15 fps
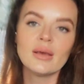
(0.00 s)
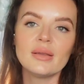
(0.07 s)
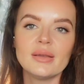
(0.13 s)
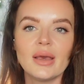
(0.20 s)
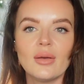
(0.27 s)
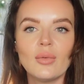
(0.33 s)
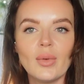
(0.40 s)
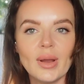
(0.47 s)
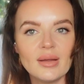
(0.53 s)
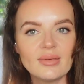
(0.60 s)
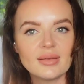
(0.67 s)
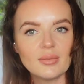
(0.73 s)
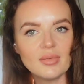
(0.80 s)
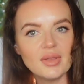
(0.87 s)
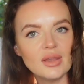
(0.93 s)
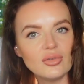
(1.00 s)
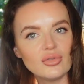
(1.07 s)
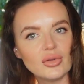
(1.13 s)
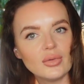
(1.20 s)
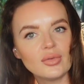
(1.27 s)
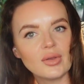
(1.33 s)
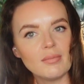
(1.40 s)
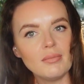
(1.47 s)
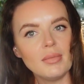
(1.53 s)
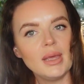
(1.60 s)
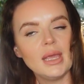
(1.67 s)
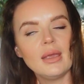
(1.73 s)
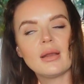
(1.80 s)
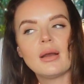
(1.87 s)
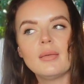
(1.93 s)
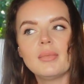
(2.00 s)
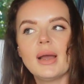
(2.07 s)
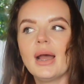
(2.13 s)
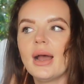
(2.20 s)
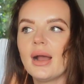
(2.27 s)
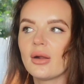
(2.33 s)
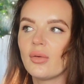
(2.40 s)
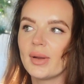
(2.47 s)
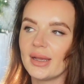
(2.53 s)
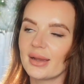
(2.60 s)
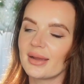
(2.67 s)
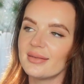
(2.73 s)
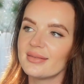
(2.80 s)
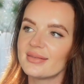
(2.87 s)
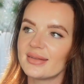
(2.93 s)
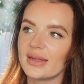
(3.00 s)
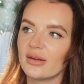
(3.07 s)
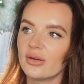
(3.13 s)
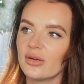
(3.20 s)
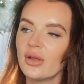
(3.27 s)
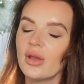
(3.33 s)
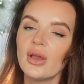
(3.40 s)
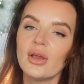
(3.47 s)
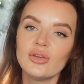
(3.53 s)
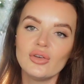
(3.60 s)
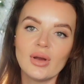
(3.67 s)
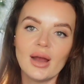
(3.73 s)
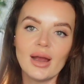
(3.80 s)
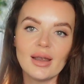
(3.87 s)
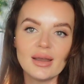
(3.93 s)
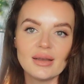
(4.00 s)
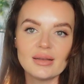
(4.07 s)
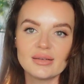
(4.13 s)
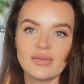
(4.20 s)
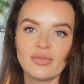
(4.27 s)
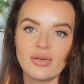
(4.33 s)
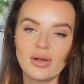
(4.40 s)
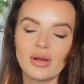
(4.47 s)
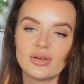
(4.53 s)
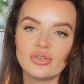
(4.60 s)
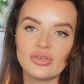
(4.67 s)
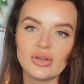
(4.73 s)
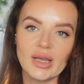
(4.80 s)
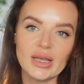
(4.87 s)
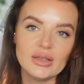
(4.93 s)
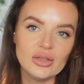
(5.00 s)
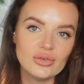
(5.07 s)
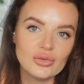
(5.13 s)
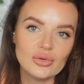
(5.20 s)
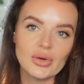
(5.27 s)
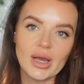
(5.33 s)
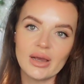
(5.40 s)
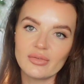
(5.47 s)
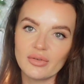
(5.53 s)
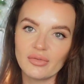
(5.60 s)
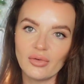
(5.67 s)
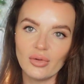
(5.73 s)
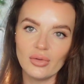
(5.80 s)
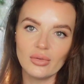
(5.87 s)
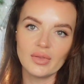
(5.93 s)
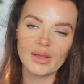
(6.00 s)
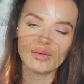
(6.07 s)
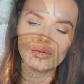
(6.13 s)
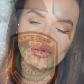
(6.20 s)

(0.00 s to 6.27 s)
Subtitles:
Now, while some of these rules may come at quite a concern, you are in a different country and you do have to follow their